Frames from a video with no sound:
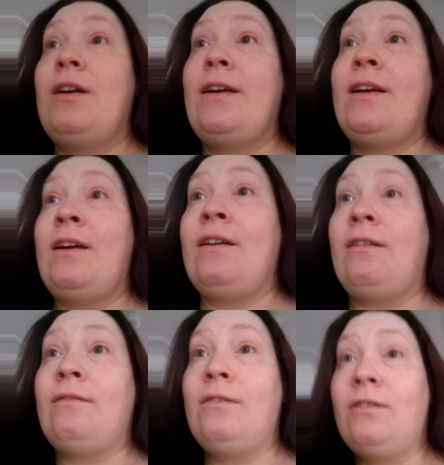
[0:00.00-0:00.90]

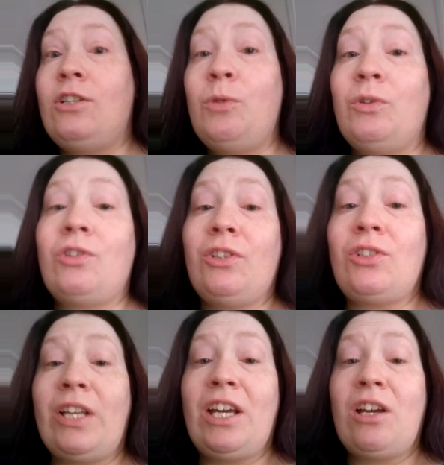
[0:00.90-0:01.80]
And she was
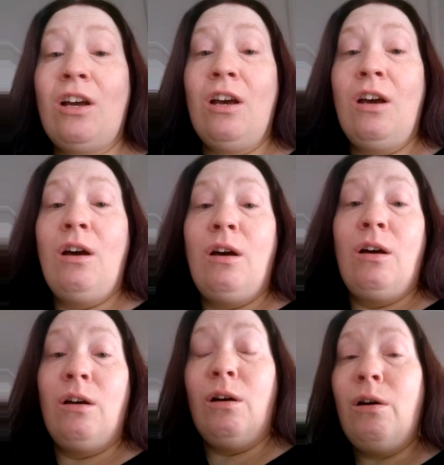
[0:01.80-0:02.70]
just like,
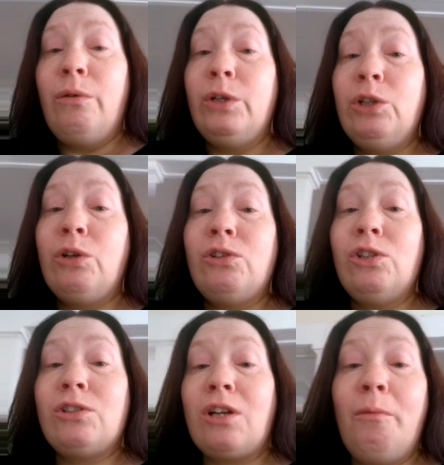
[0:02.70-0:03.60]
oh, you can
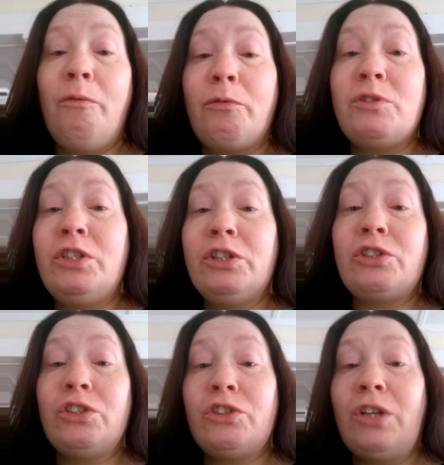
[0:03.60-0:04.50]
just come from
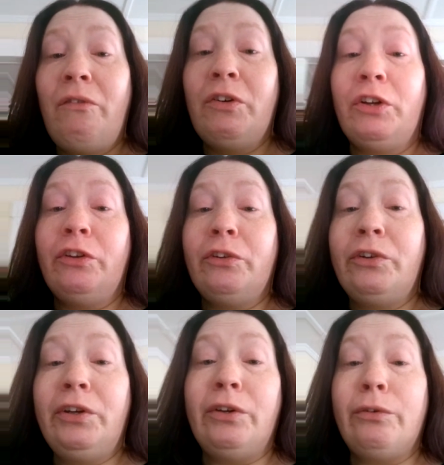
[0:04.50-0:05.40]
6 to 7 and then
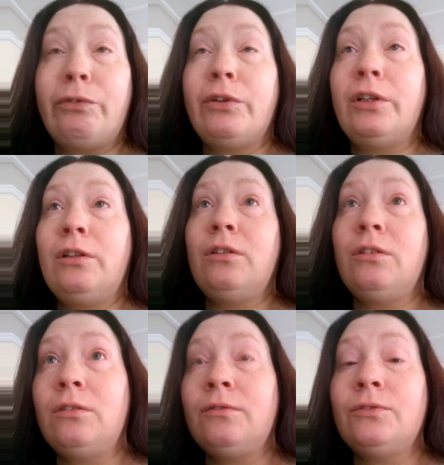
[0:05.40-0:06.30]
leave.
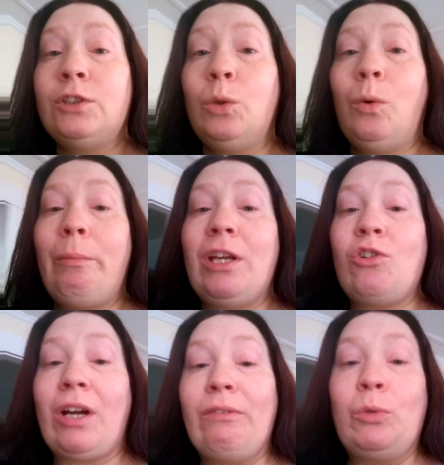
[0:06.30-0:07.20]
Do you want me to
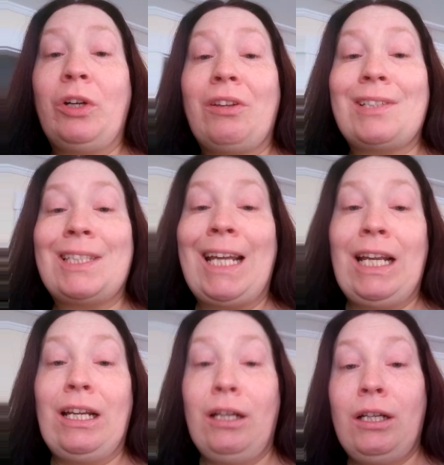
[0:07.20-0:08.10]
drive to another
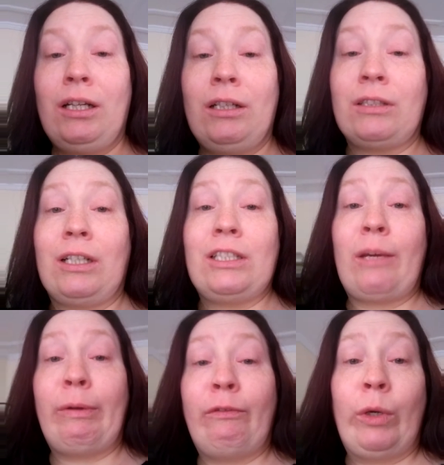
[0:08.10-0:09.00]
state? It's going to
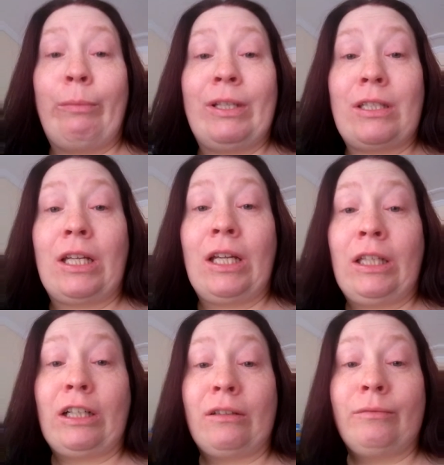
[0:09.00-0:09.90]
take me 40 minutes to get
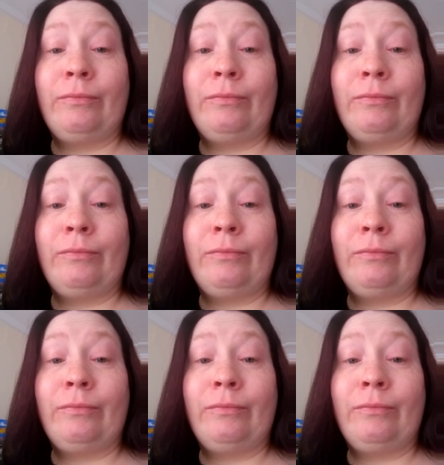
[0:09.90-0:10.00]
there.